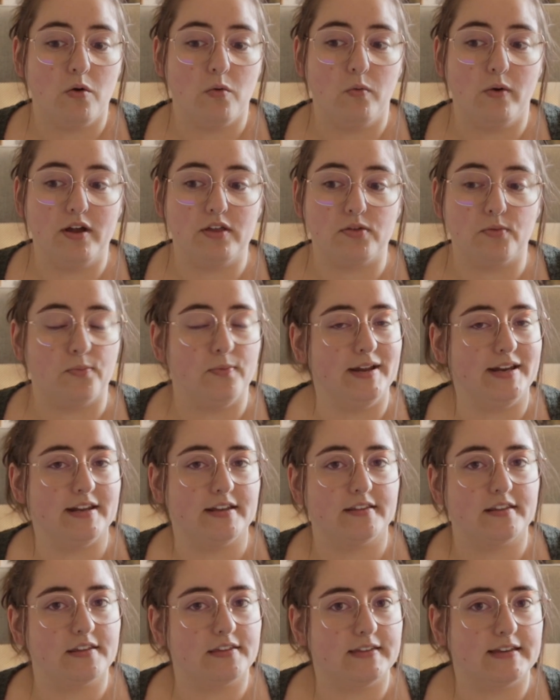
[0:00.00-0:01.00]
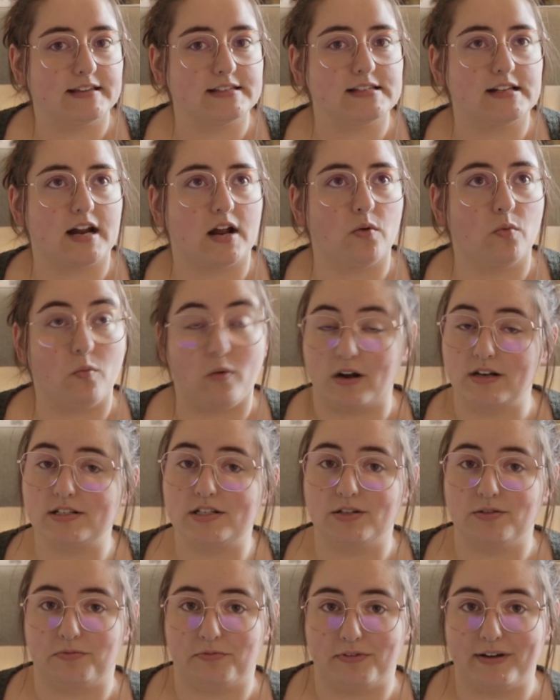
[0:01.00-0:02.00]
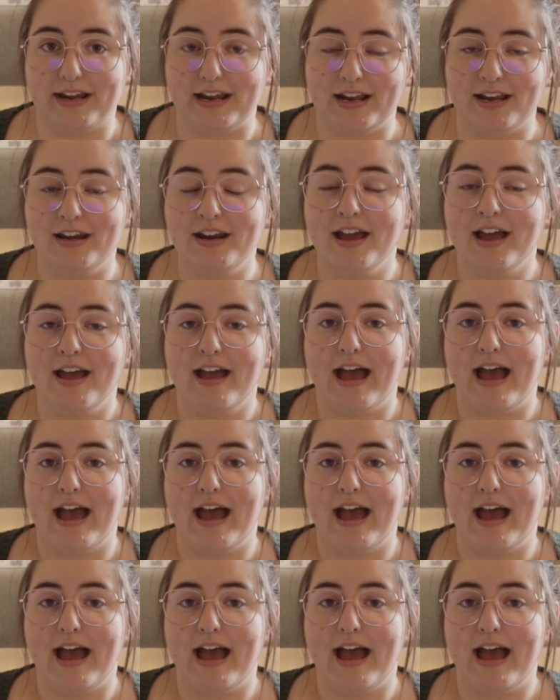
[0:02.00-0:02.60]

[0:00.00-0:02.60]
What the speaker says: with reading the things that I want to read.